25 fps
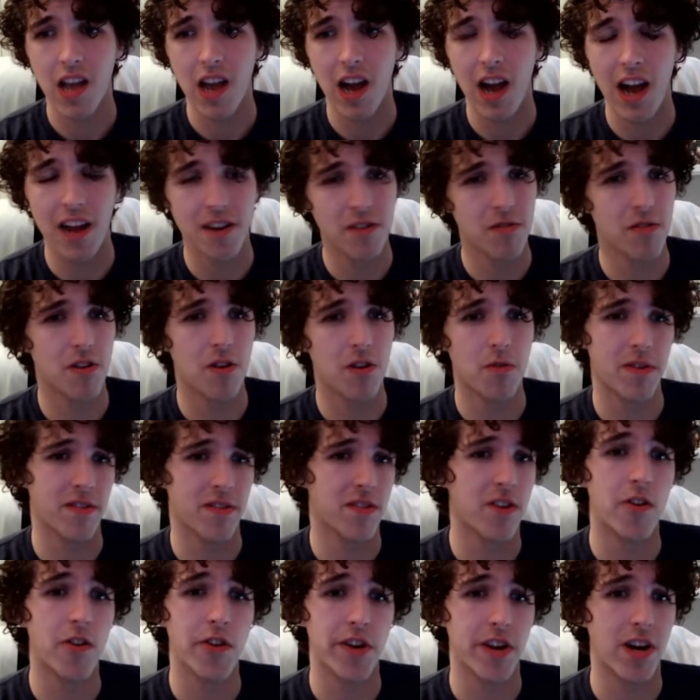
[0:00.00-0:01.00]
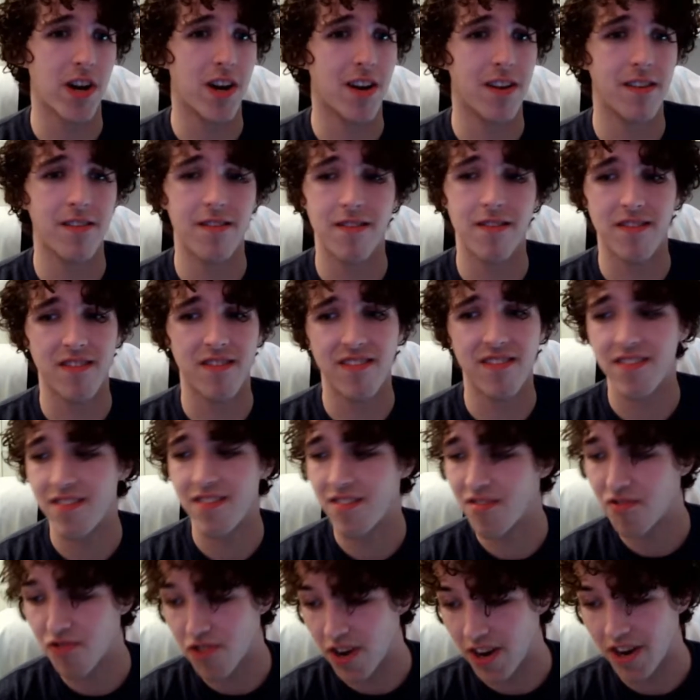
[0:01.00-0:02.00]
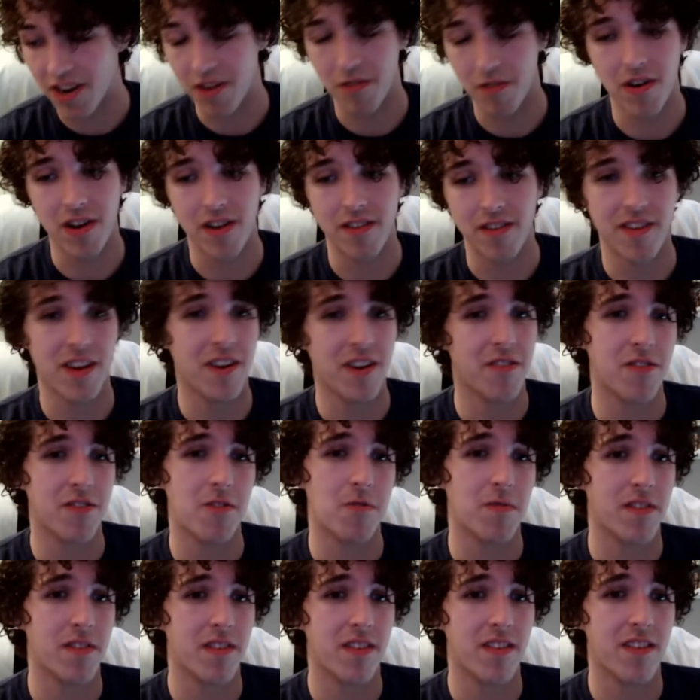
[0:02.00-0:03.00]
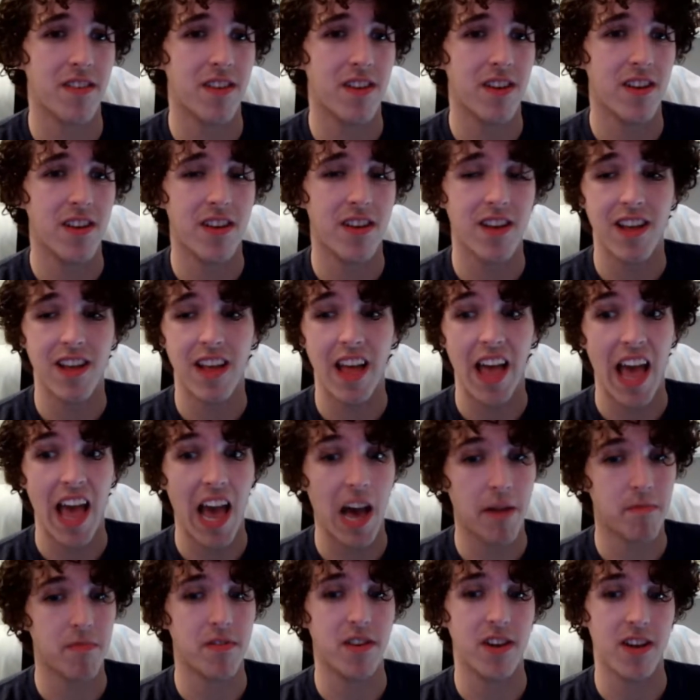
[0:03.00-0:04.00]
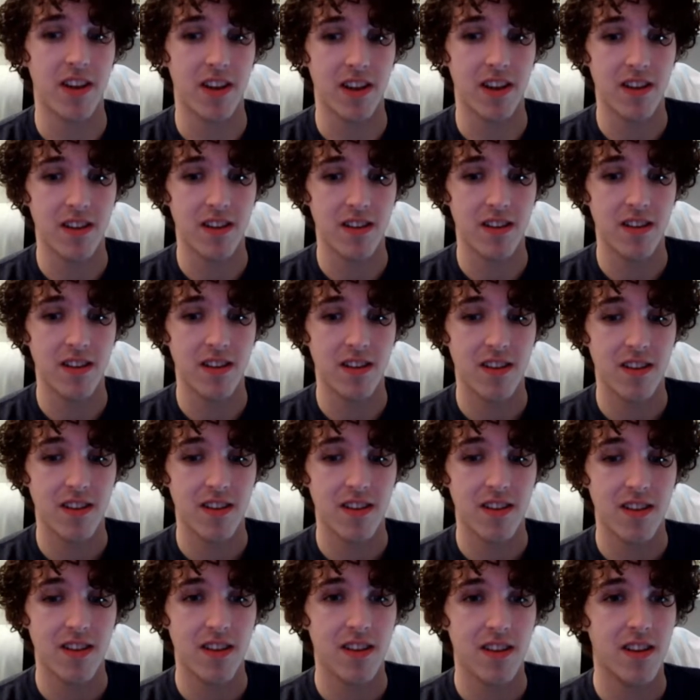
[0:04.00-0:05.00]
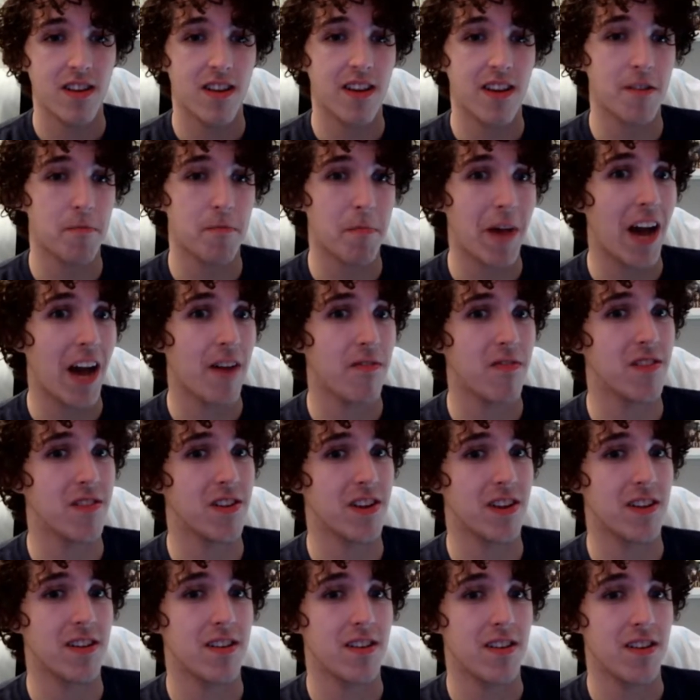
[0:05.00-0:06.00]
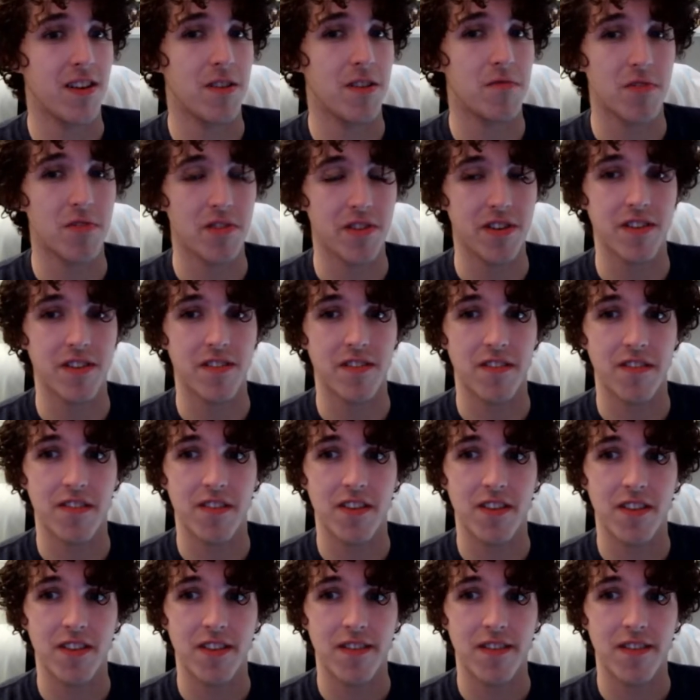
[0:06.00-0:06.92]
I don't know what's going on training-wise. I don't know what's happening. It's baffling. It really is.